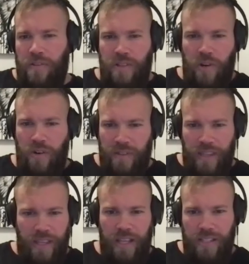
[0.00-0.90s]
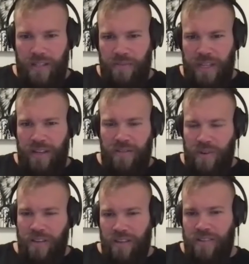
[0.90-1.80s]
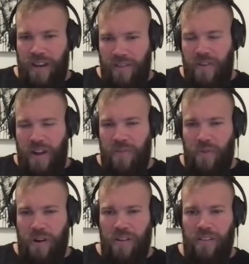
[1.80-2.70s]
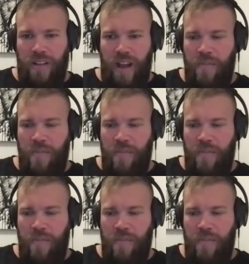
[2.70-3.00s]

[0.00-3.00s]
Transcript: It's no different than this. Like me and you, we're on the other side of the fucking world.